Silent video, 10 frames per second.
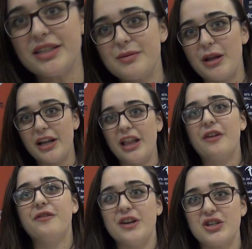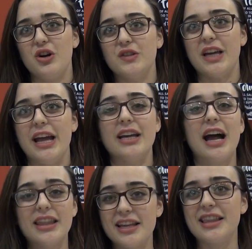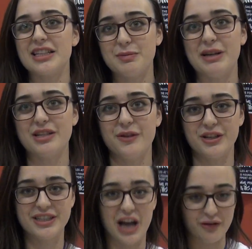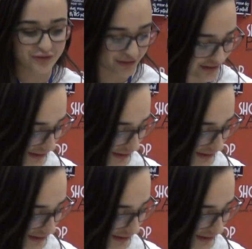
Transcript: smelling like fish all day. I think that speaks for itself.